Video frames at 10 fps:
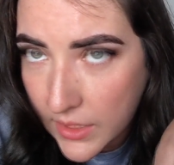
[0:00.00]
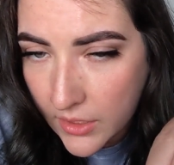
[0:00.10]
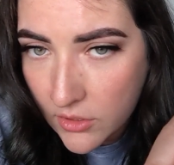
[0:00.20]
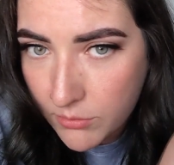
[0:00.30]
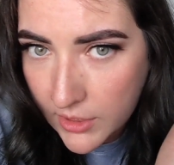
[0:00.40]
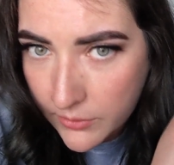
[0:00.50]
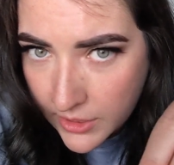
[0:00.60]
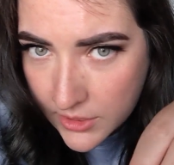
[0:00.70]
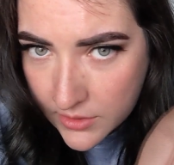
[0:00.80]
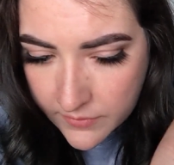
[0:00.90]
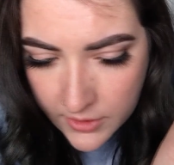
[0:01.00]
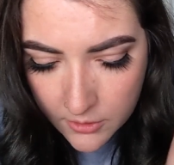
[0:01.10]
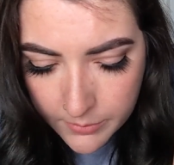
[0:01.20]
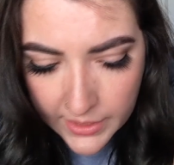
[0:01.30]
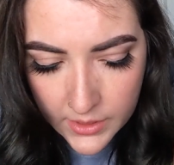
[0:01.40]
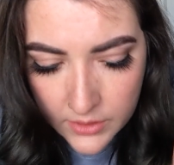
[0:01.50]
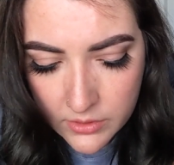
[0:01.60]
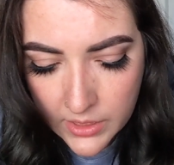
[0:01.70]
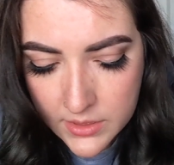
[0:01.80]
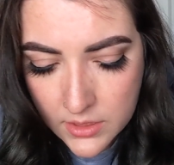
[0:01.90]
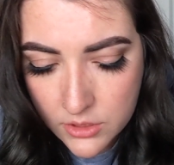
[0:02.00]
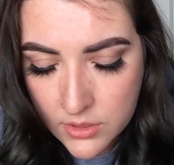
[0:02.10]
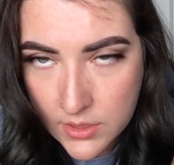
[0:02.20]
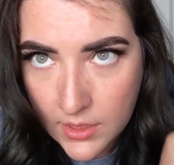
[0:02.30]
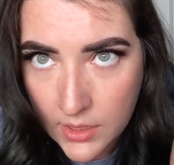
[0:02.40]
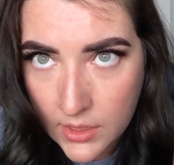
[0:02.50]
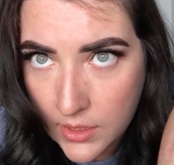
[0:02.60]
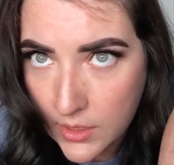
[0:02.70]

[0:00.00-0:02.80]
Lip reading: I hope when I watch this video back, you guys can just like